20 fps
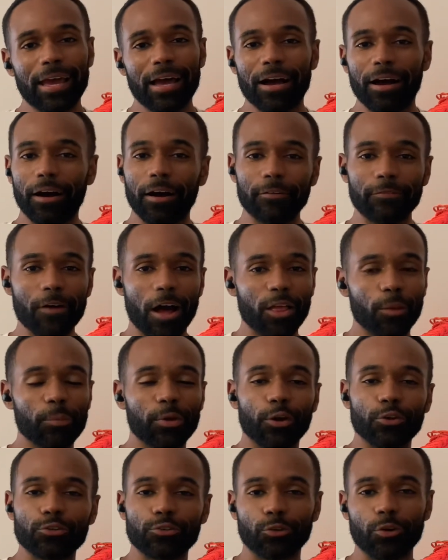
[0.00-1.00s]
Follow me
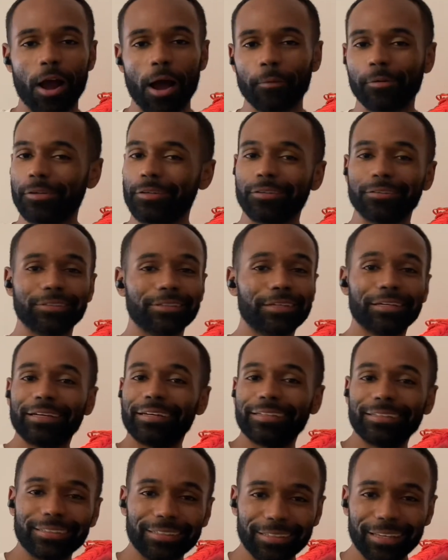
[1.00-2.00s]
on Strava,
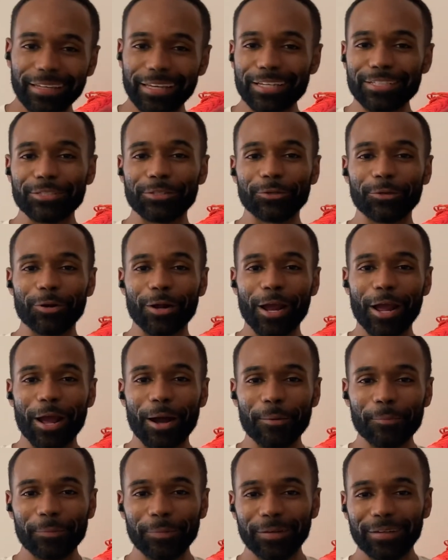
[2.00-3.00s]

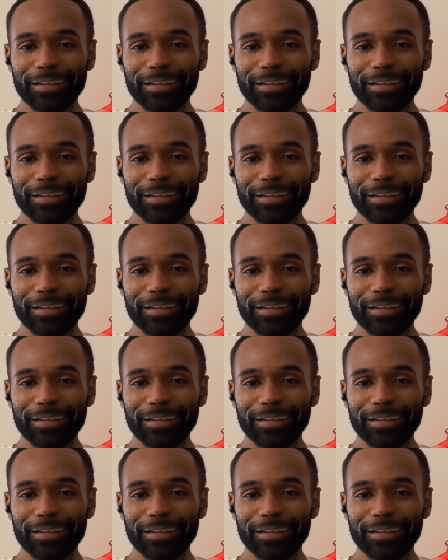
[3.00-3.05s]
Instagram,